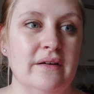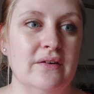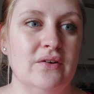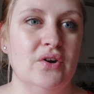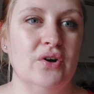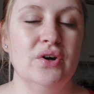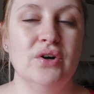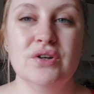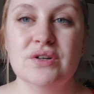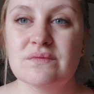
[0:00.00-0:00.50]

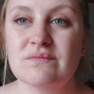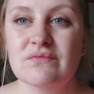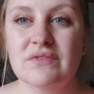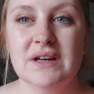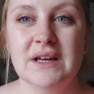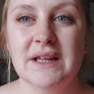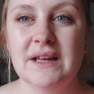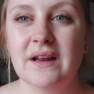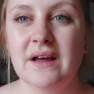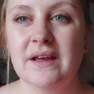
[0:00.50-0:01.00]
couldn't
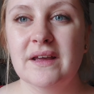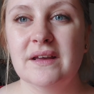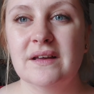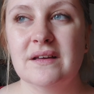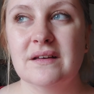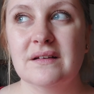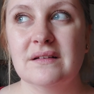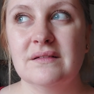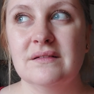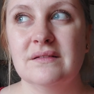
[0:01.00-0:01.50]
really
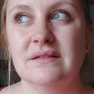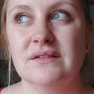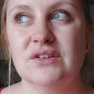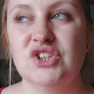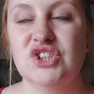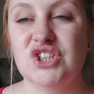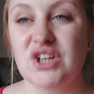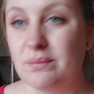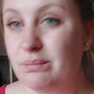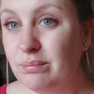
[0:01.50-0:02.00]
like
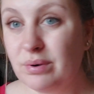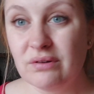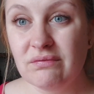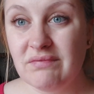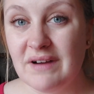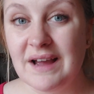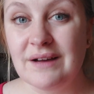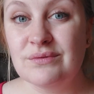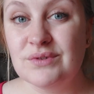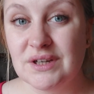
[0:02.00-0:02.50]
jump
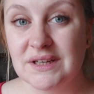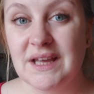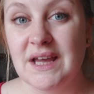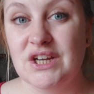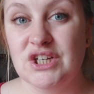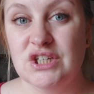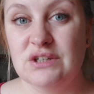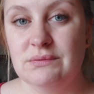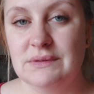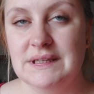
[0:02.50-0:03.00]
around, I
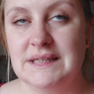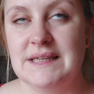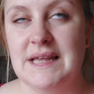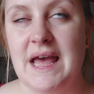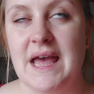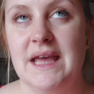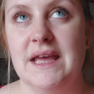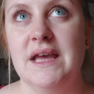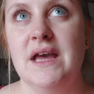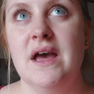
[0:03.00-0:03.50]
guess you would
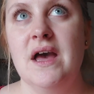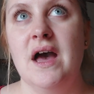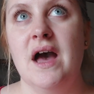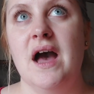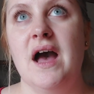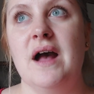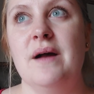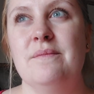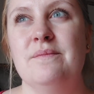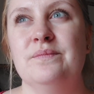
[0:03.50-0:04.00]
say.
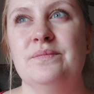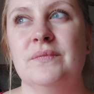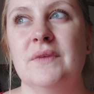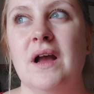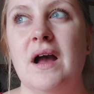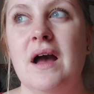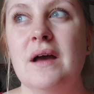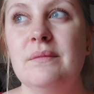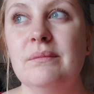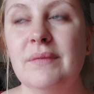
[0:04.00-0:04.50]

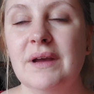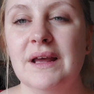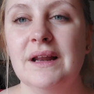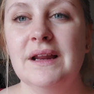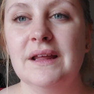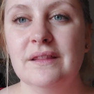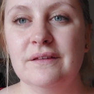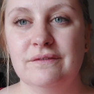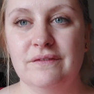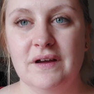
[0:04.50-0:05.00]

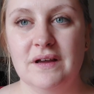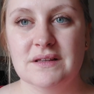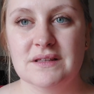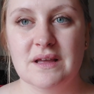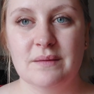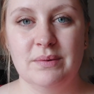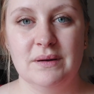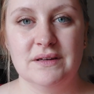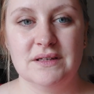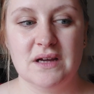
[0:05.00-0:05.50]
Admittedly, the first
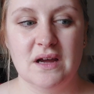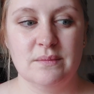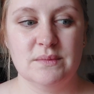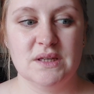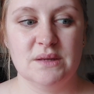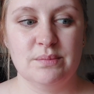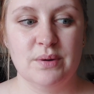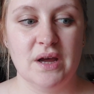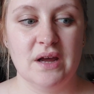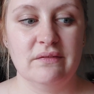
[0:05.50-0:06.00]
couple of times
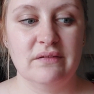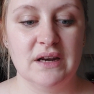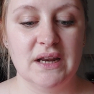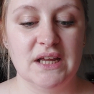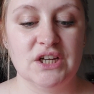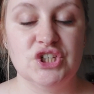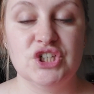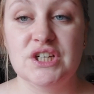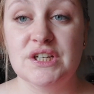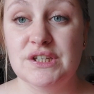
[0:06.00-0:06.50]
I put her in
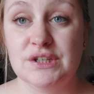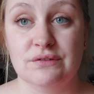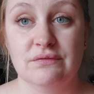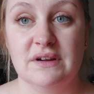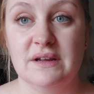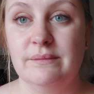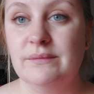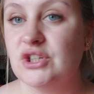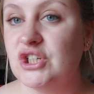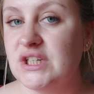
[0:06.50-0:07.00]
it, she
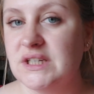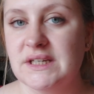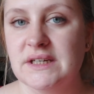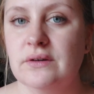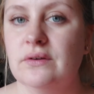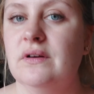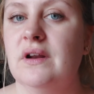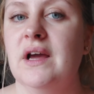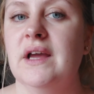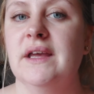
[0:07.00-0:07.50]
screamed. She did
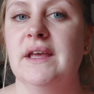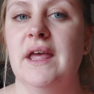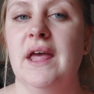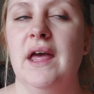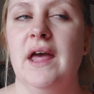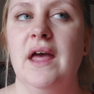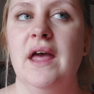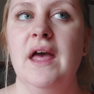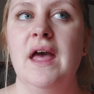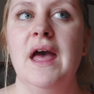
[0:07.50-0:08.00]
not like
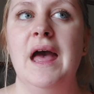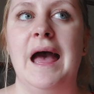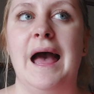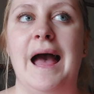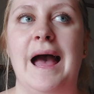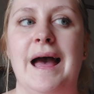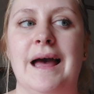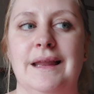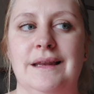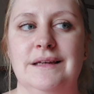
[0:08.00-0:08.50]
it.
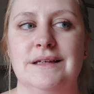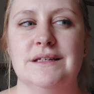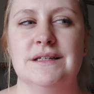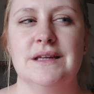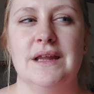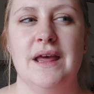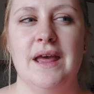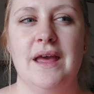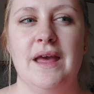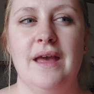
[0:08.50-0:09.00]
And
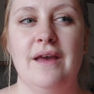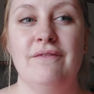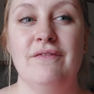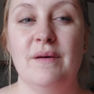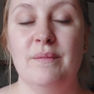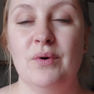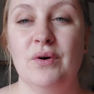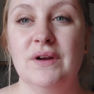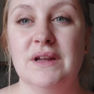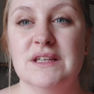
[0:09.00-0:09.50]
if
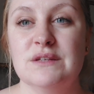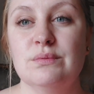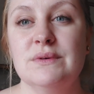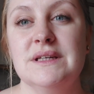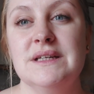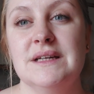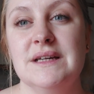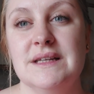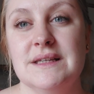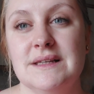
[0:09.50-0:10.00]
I'm honest, we
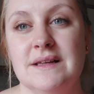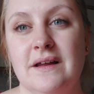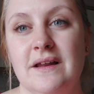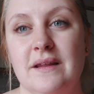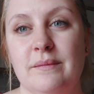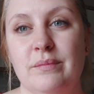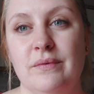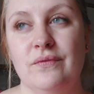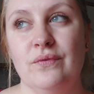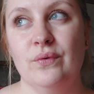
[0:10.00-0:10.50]
did it
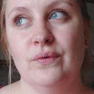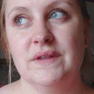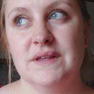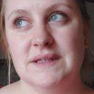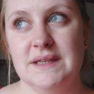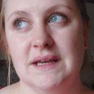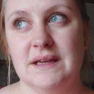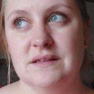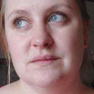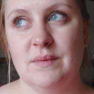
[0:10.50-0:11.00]
slightly before the
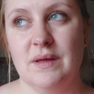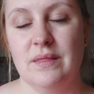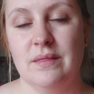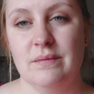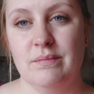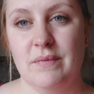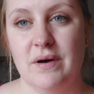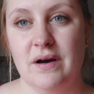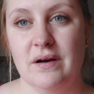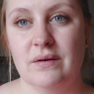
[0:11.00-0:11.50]

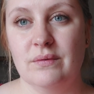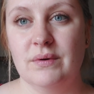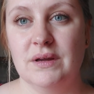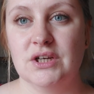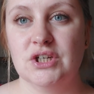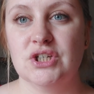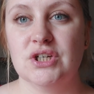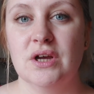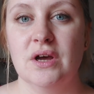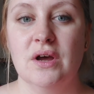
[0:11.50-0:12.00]
6-month mark,
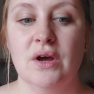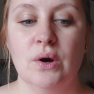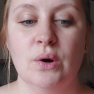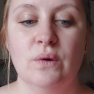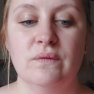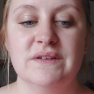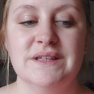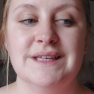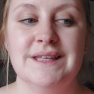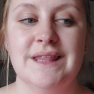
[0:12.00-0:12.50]
which
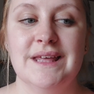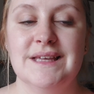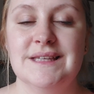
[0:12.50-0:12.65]
obviously they